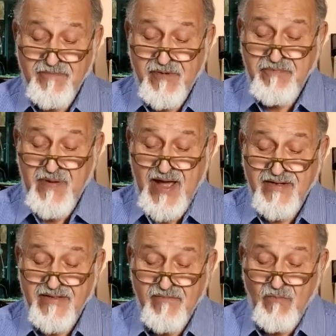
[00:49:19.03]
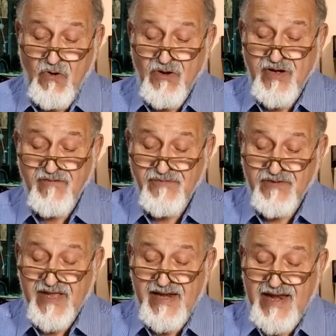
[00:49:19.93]
prepared in the morning for
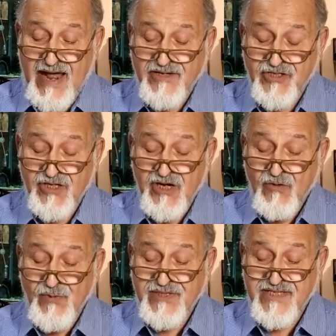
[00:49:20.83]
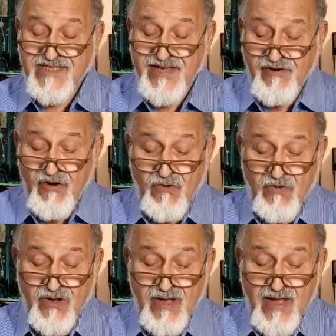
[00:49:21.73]
their lunch with sirog,